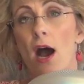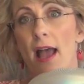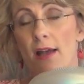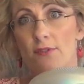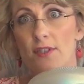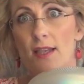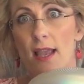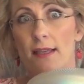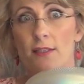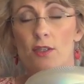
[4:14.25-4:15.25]
I have
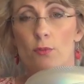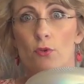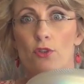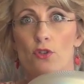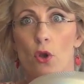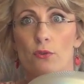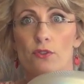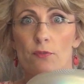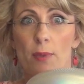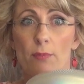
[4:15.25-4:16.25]
seen some
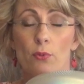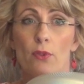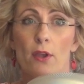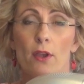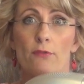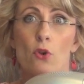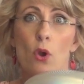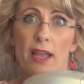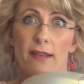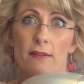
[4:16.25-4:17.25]
results of people that have
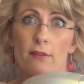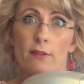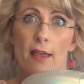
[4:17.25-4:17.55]
not heeded